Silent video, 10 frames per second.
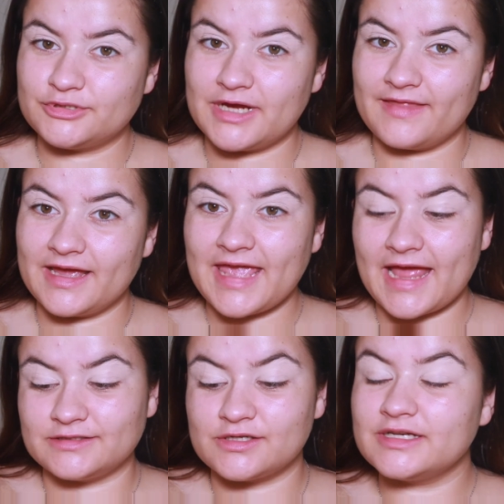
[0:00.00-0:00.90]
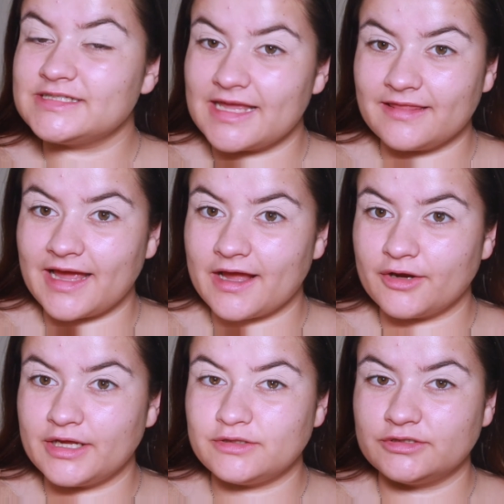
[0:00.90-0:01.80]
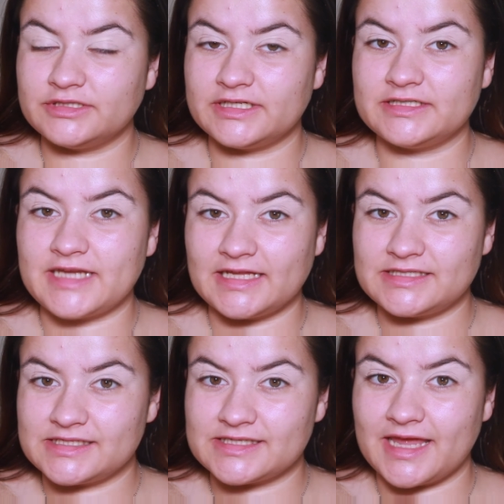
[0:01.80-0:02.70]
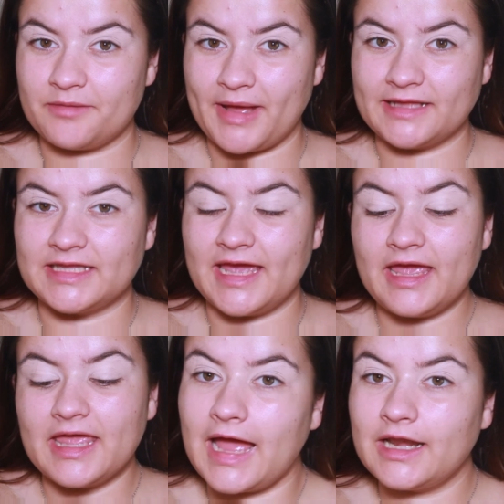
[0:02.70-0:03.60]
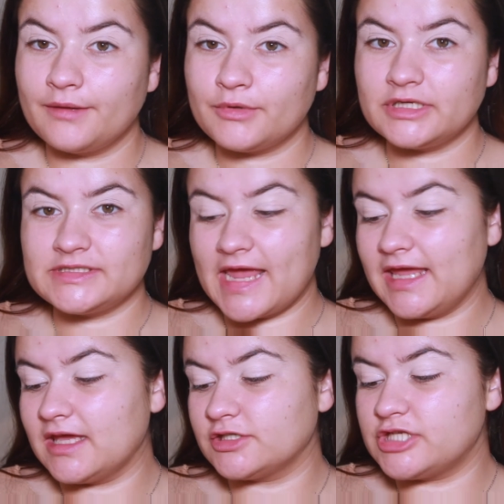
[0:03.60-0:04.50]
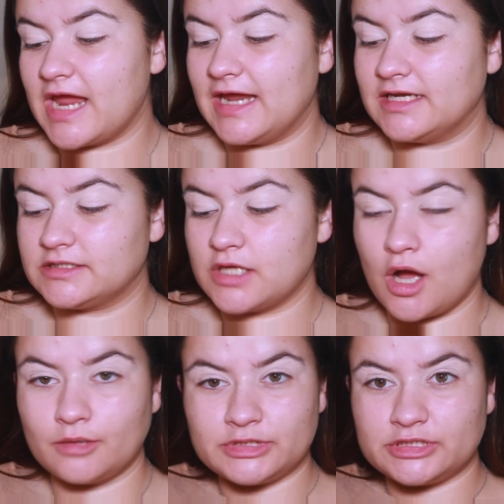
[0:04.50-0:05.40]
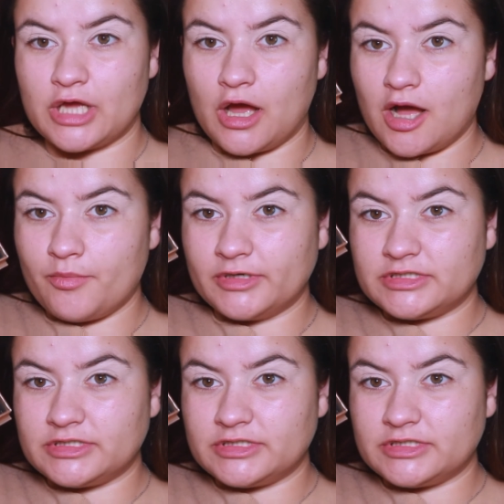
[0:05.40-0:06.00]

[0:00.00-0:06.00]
we'll try that again. So I'm going to take the Iconic London Day to Slay palette and I'm going to take shade Top to Top,